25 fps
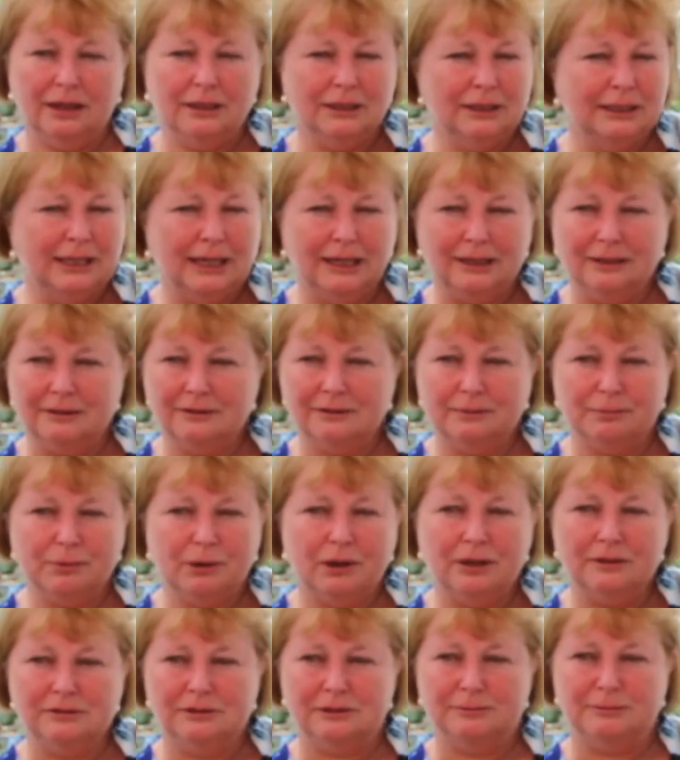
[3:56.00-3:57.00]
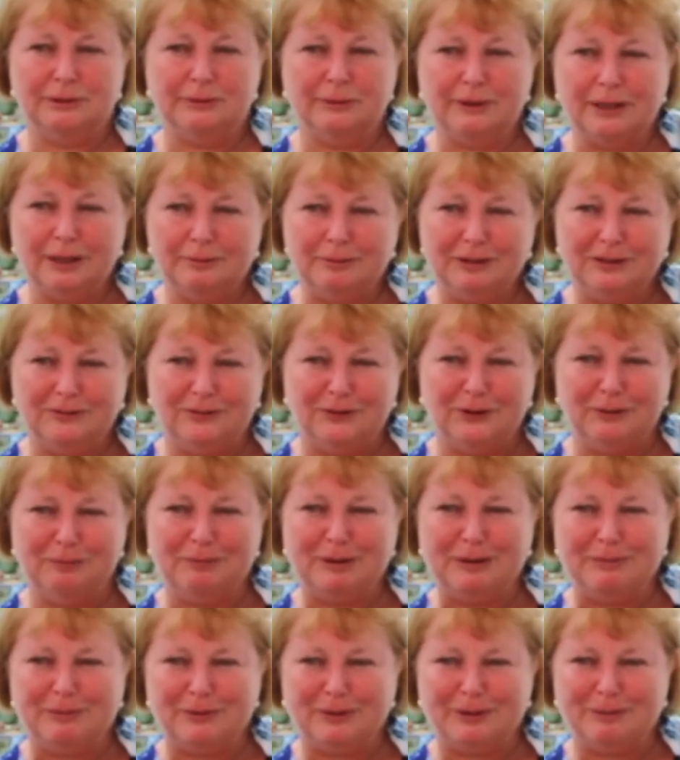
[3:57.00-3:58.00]
and again, it surprises me when I'm
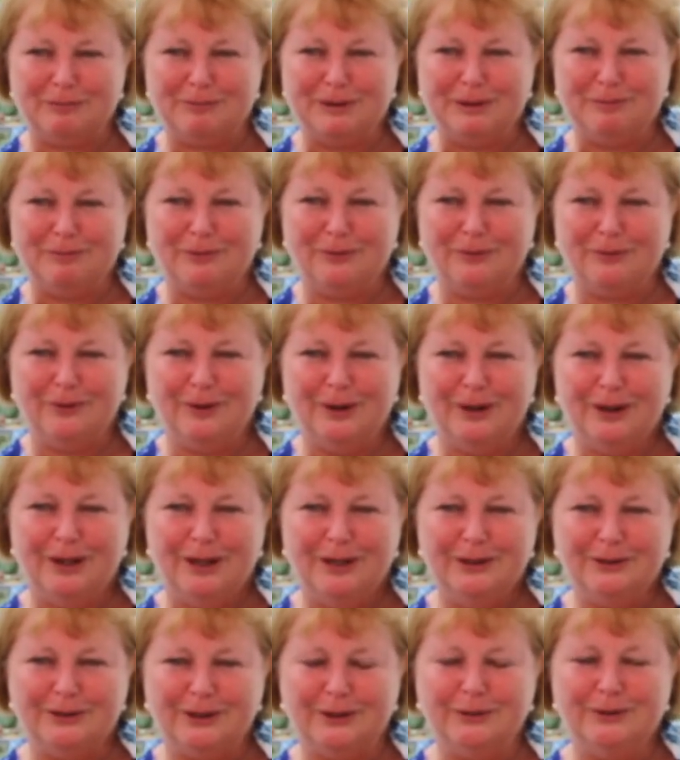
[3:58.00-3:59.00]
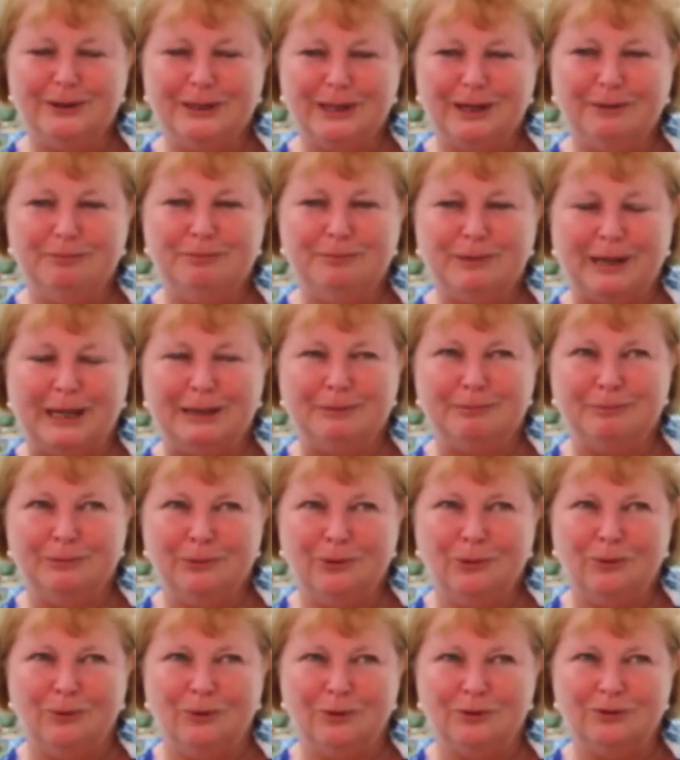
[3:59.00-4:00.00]
interviewing people that people don't come back
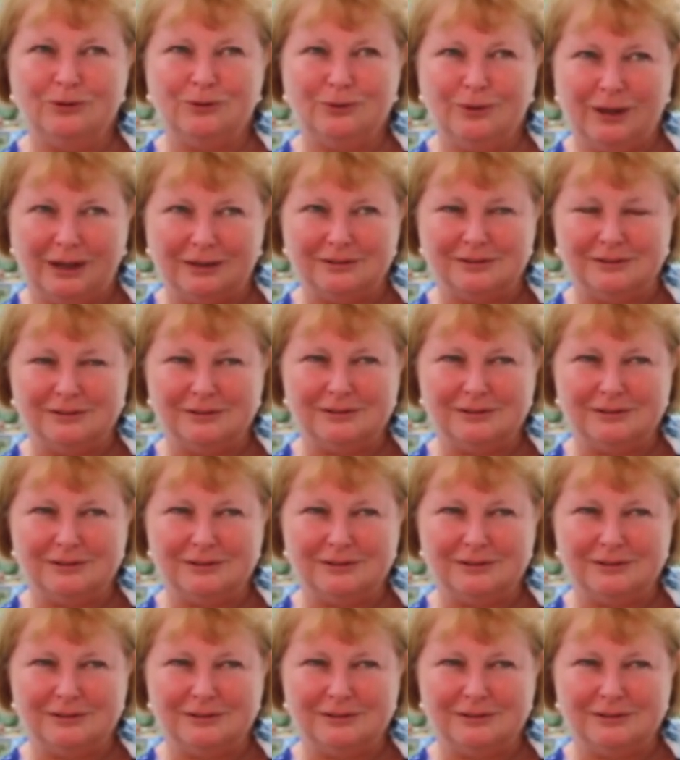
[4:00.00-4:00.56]
more to us